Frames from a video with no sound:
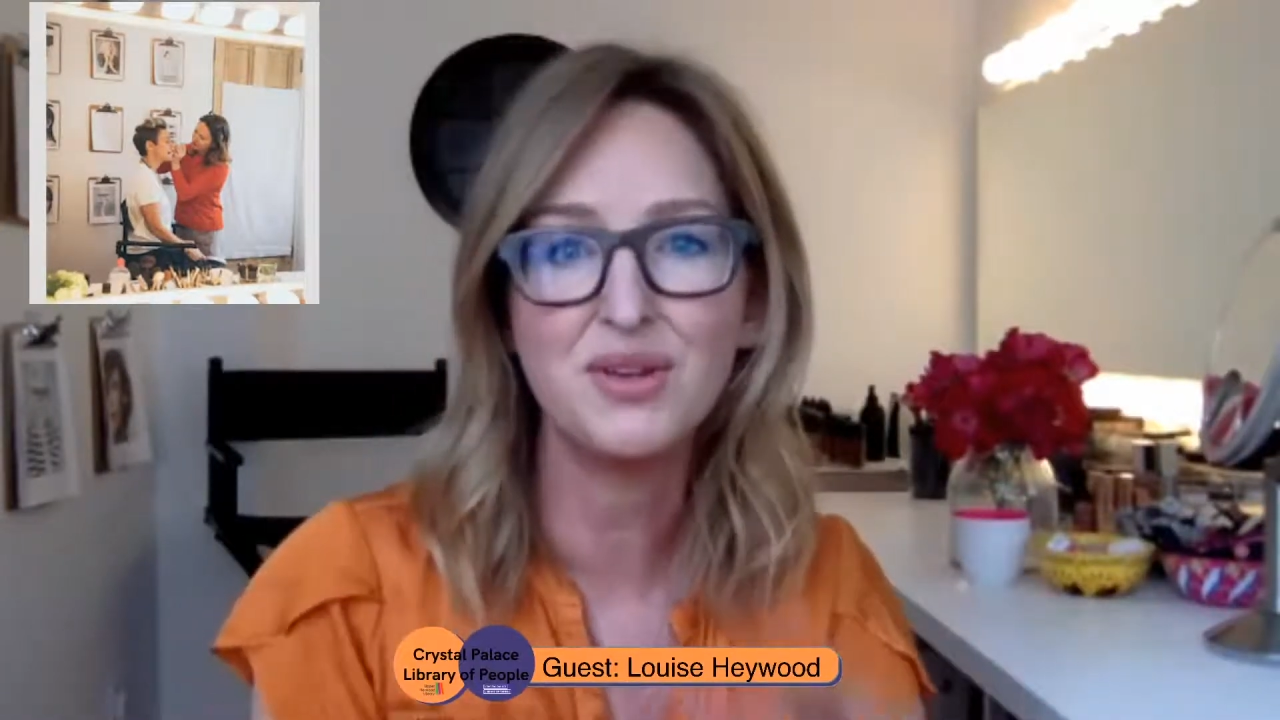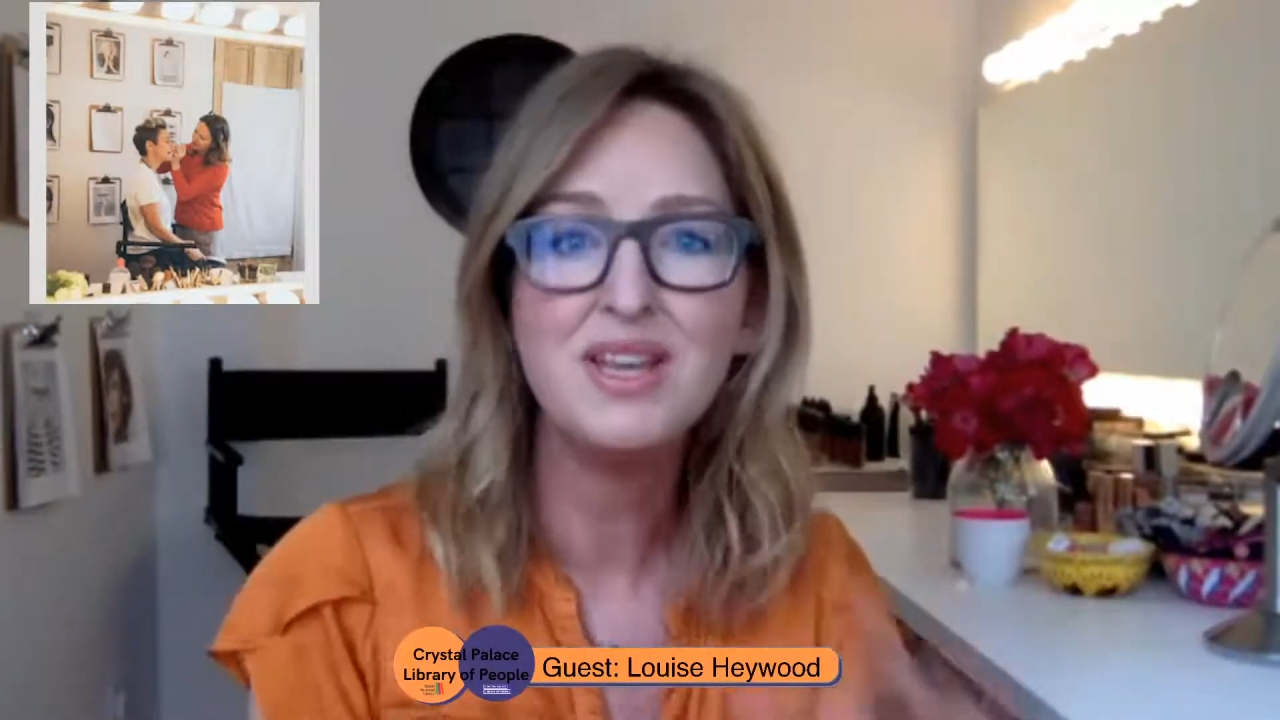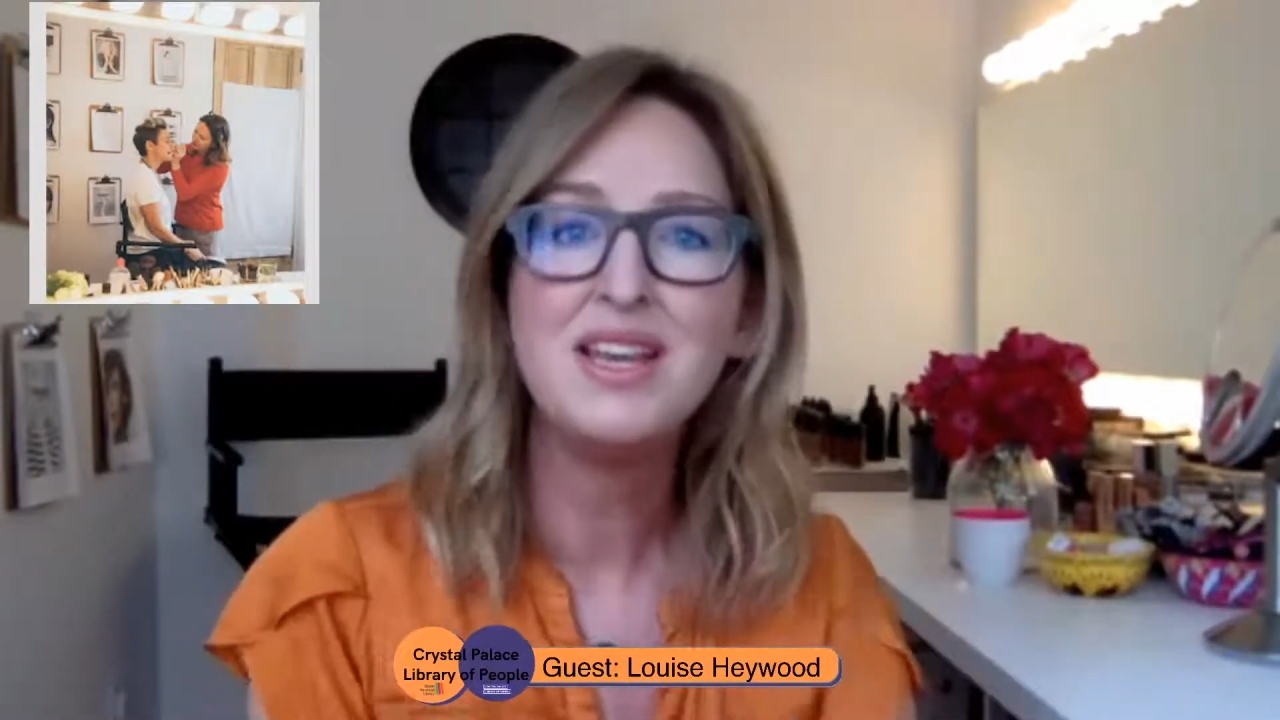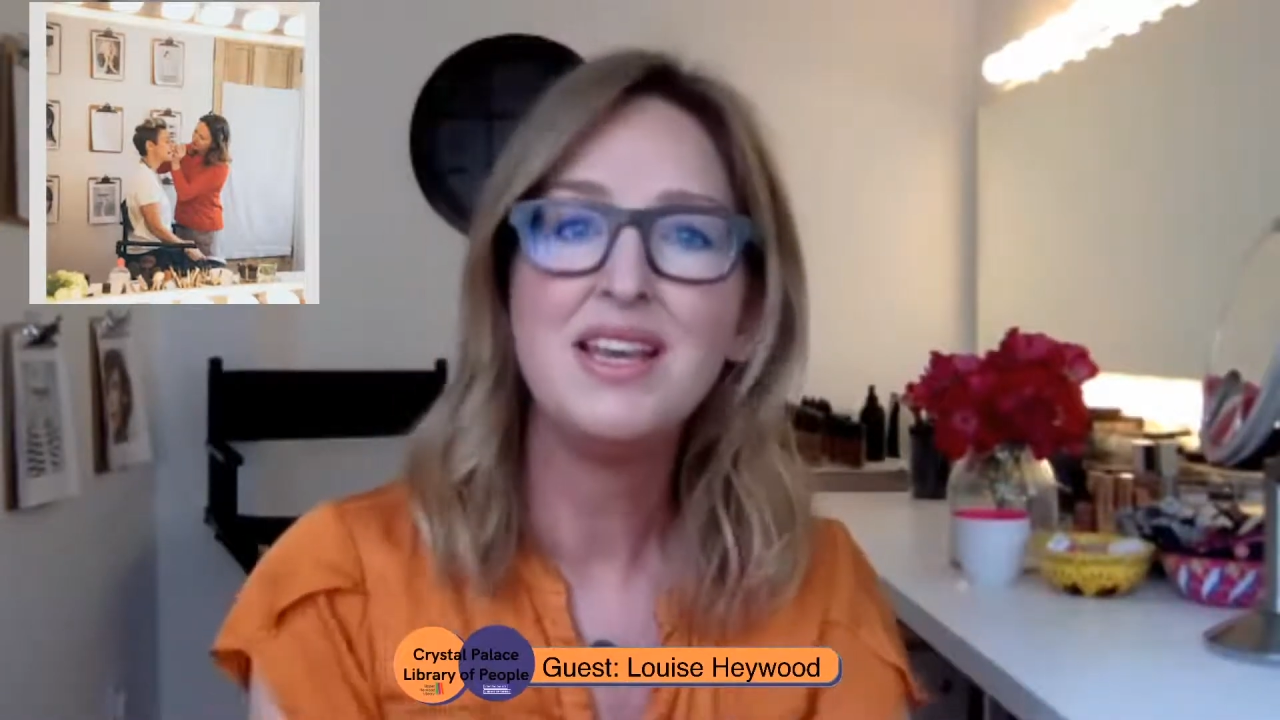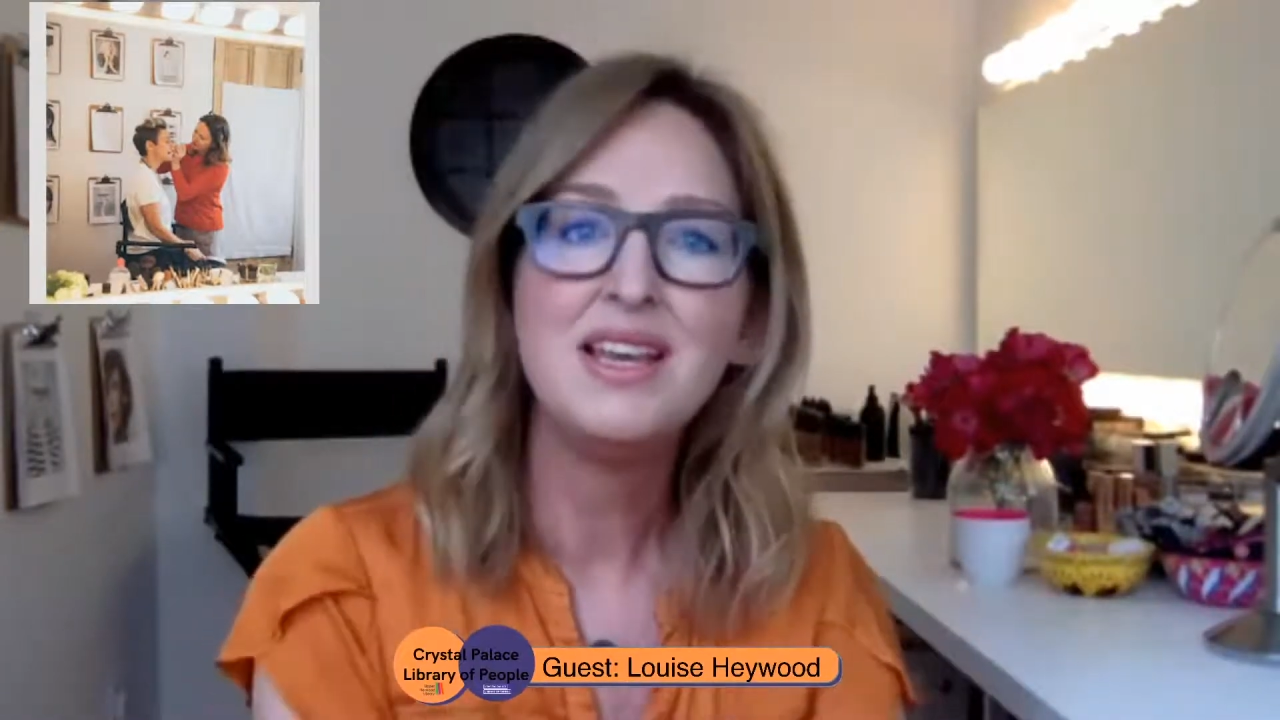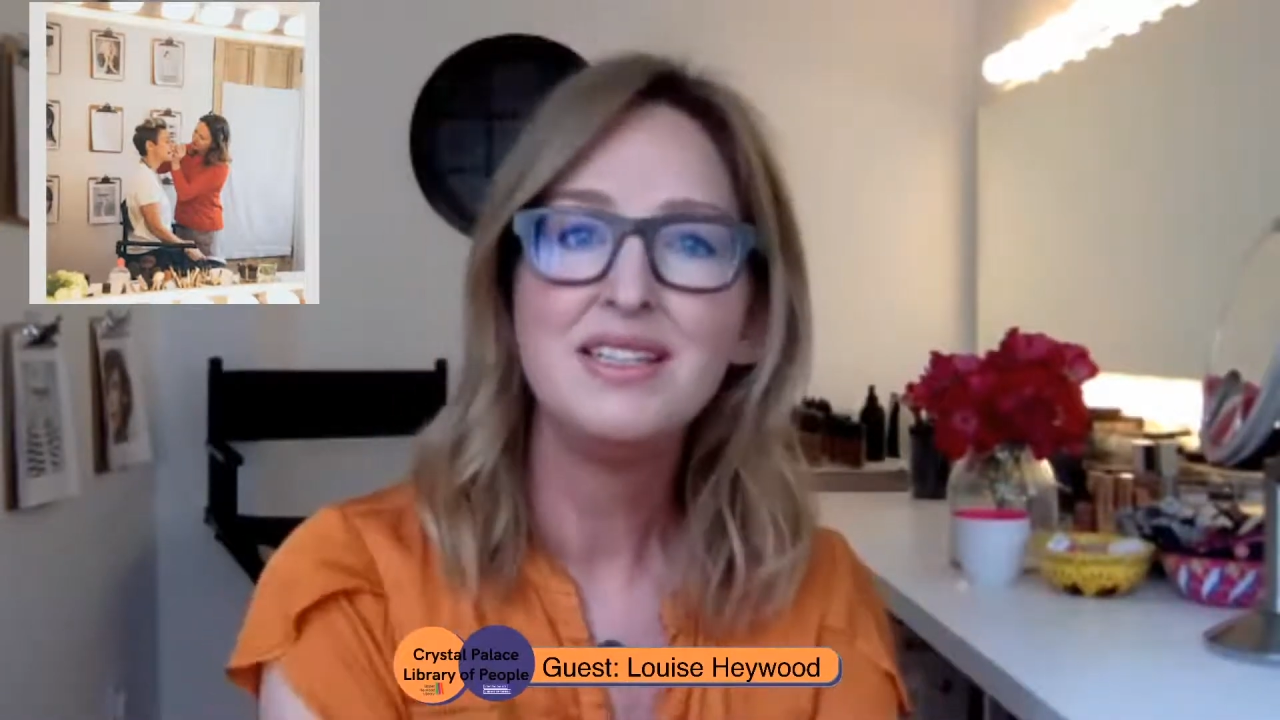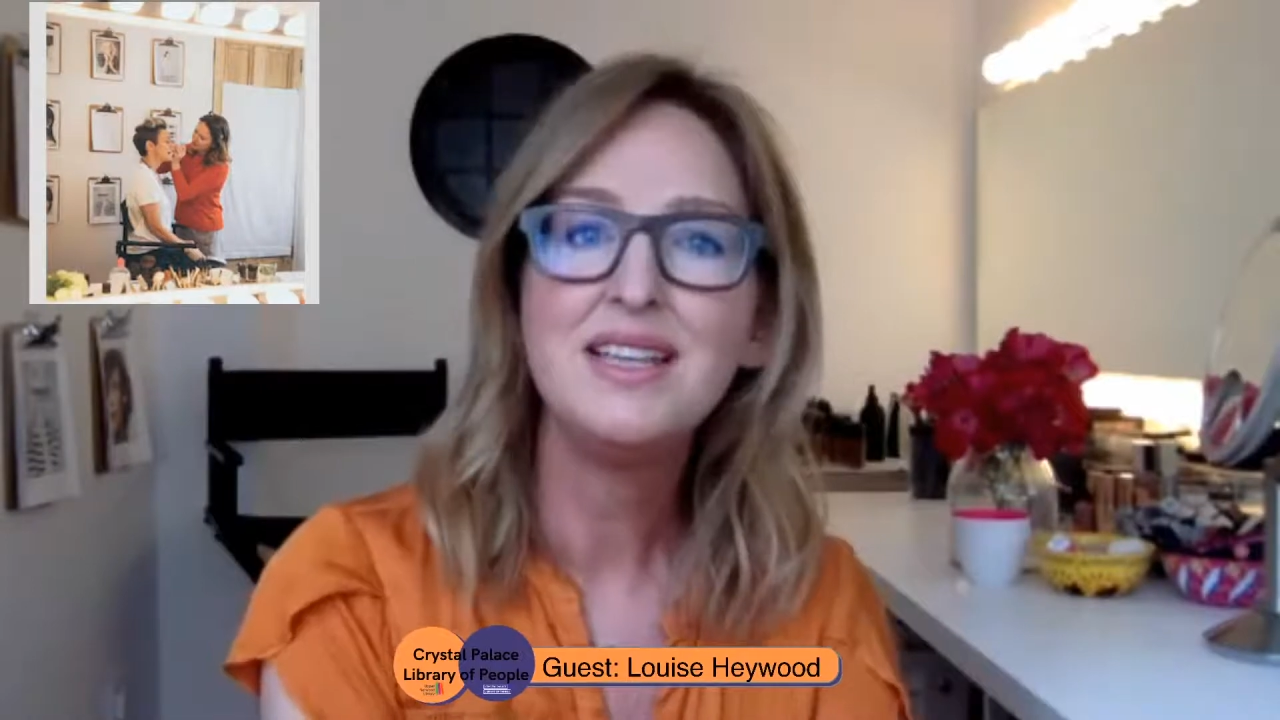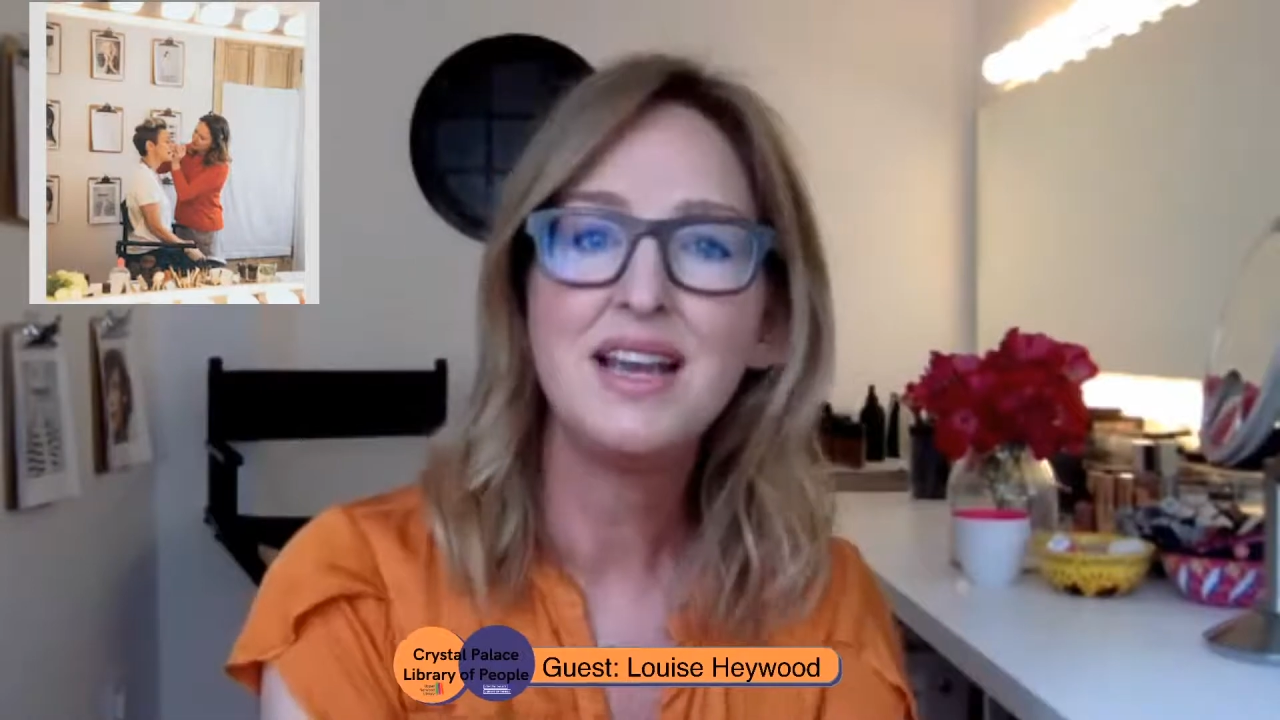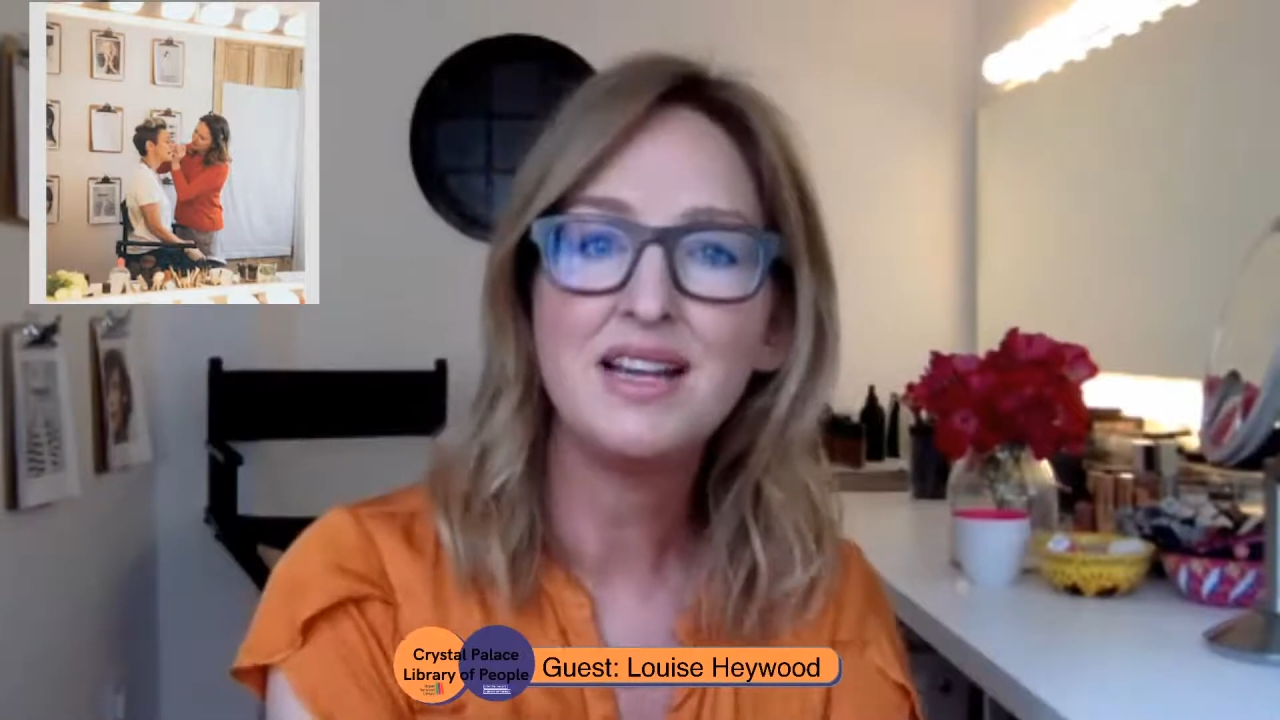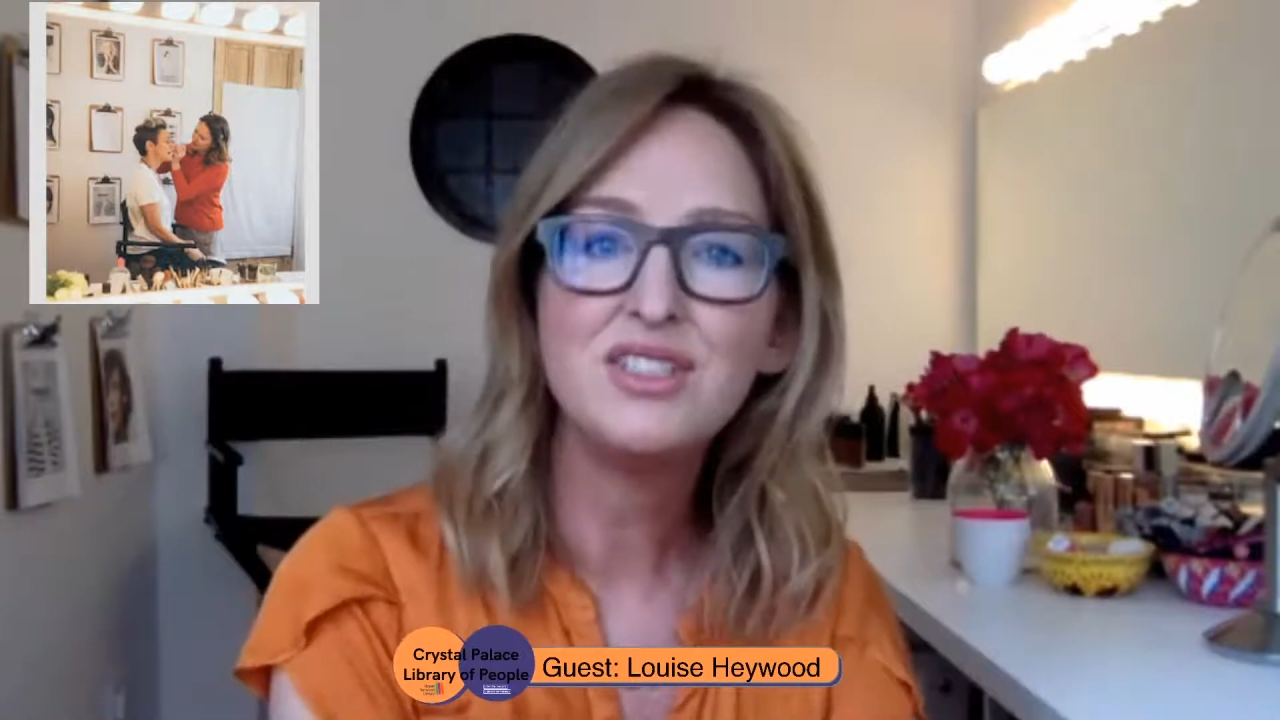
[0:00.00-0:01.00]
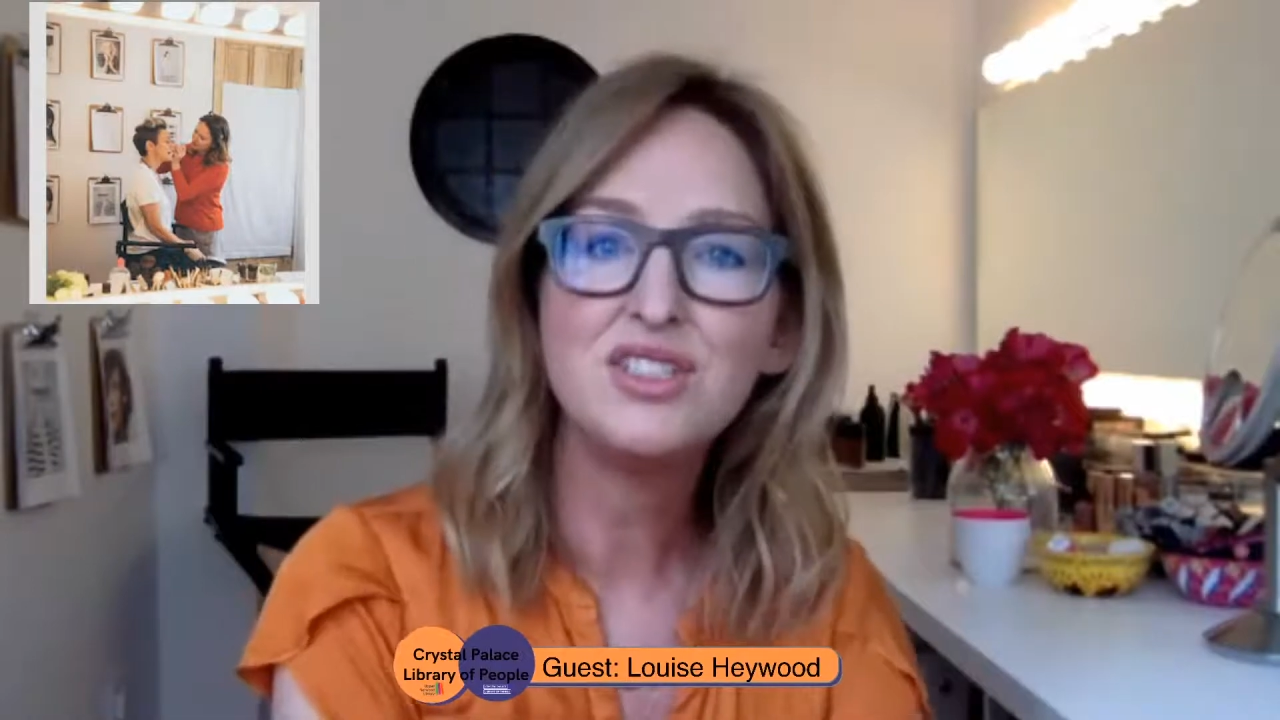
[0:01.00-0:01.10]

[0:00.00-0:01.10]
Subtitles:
So yeah,